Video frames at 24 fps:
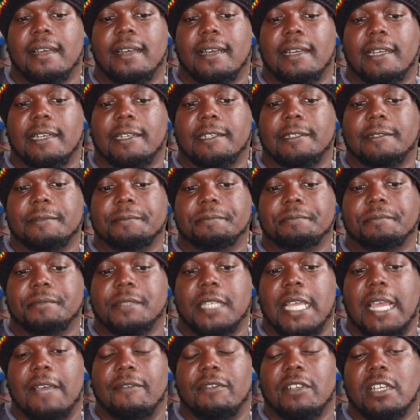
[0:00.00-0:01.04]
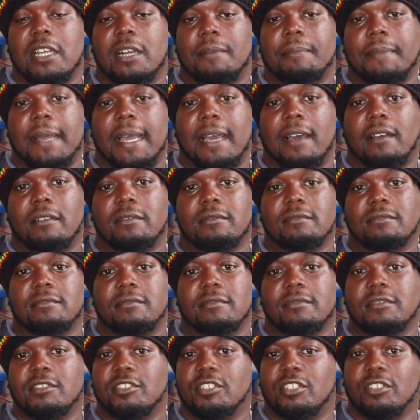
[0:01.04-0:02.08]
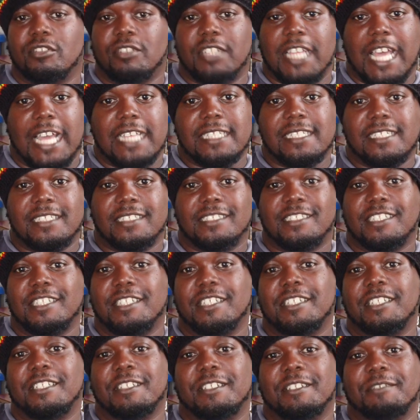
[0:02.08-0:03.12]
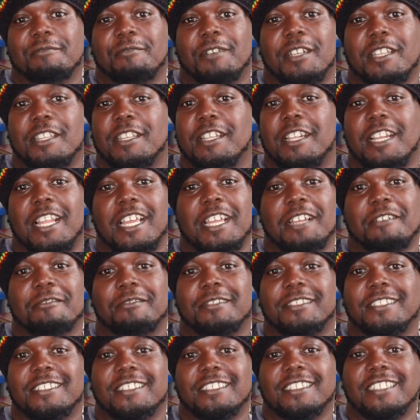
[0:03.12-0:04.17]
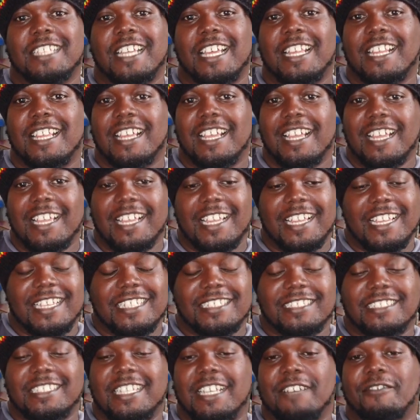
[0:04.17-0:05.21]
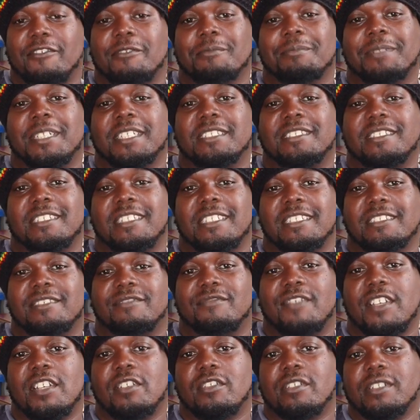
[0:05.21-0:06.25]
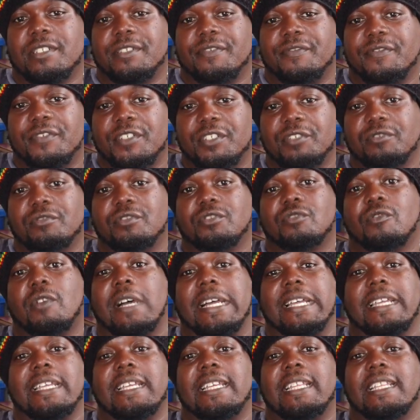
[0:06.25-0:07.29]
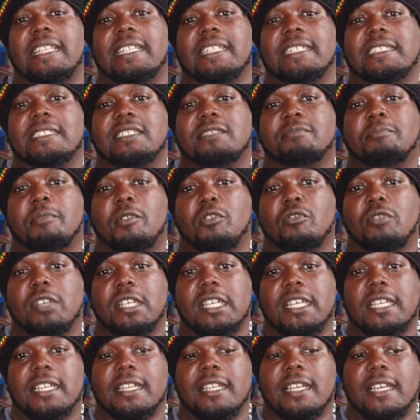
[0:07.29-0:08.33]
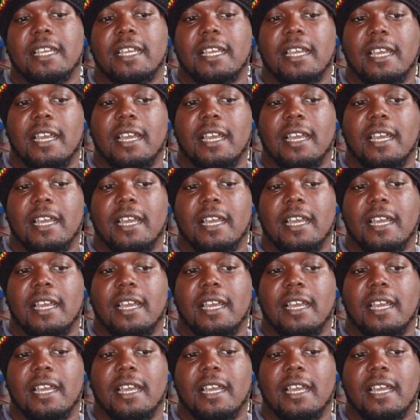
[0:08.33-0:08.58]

have come out, that is one of the languages that is never mentioned. It's very few Swahili spoken